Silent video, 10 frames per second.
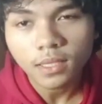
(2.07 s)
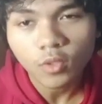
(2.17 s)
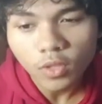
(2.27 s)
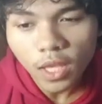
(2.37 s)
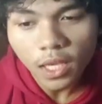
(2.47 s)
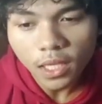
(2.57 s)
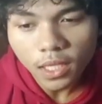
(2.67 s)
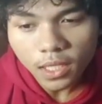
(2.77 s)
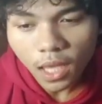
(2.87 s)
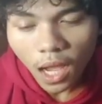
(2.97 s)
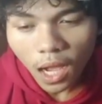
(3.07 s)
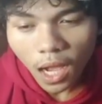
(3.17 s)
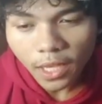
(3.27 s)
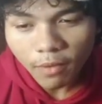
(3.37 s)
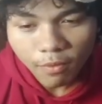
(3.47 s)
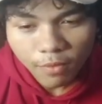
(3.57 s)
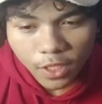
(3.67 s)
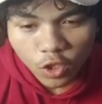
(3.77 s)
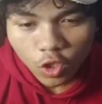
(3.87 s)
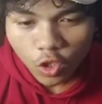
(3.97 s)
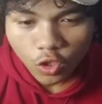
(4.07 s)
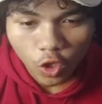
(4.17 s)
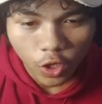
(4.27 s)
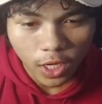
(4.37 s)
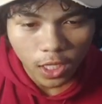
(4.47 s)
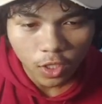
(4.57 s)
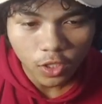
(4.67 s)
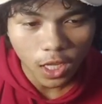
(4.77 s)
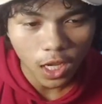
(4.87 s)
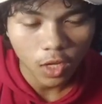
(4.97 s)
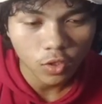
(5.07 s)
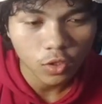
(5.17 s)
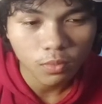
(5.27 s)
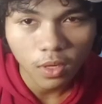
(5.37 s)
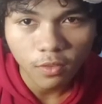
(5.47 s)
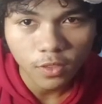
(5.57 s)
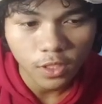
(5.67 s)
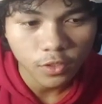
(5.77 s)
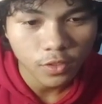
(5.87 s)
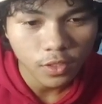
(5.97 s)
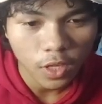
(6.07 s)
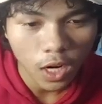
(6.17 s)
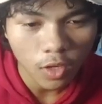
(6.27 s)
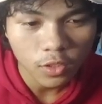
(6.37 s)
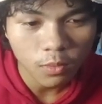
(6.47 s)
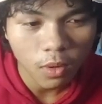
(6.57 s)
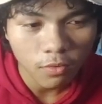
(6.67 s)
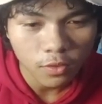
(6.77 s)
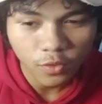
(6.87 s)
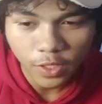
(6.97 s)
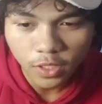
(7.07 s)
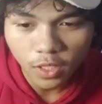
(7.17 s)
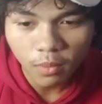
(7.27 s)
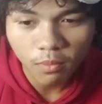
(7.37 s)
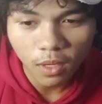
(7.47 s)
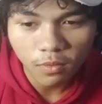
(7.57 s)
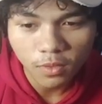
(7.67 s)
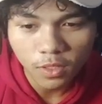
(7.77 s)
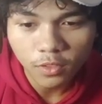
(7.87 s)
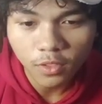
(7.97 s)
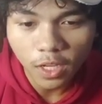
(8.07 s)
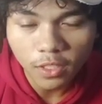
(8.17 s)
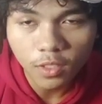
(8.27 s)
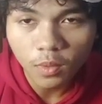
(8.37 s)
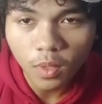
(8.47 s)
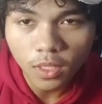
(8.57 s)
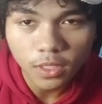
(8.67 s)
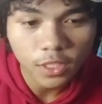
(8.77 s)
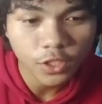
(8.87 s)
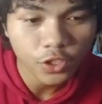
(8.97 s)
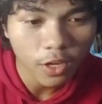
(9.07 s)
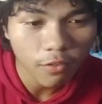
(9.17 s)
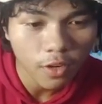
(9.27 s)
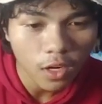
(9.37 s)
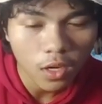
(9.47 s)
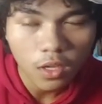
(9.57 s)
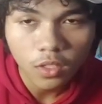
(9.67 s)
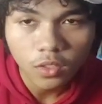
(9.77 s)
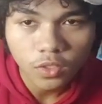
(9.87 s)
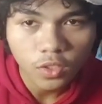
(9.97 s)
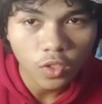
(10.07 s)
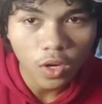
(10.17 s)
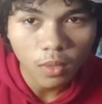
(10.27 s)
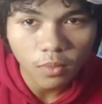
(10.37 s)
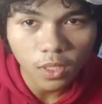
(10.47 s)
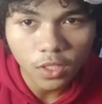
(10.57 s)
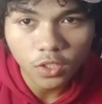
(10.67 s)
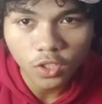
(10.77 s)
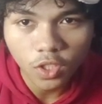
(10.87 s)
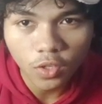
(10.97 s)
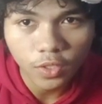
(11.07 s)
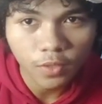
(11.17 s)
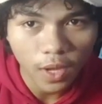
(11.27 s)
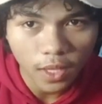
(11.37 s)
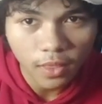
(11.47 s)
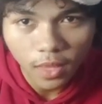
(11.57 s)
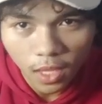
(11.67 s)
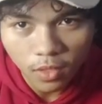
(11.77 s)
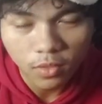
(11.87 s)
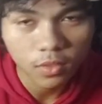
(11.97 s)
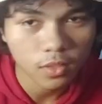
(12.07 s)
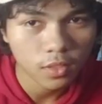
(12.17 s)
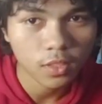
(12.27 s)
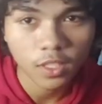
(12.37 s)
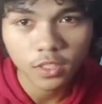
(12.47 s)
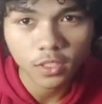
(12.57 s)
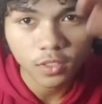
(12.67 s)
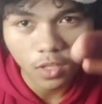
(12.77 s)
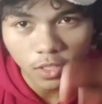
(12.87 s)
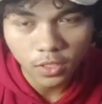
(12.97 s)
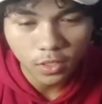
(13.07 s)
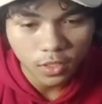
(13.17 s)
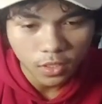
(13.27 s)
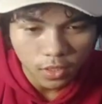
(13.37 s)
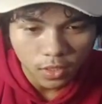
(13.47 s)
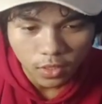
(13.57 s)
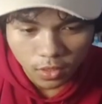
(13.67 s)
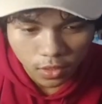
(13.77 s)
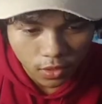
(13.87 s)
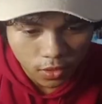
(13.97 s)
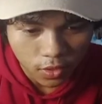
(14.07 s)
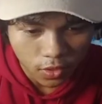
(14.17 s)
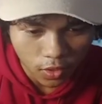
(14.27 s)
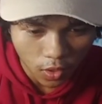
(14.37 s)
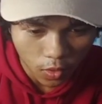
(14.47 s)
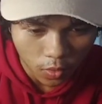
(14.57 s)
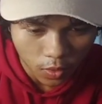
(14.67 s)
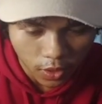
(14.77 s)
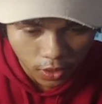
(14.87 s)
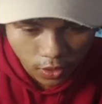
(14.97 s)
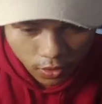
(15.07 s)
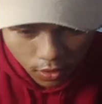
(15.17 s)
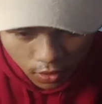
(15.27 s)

today I have a video tutorial on how to BufferedReader and BufferedWriter works in Java. So I'm gonna show you right now. Let's start. So here,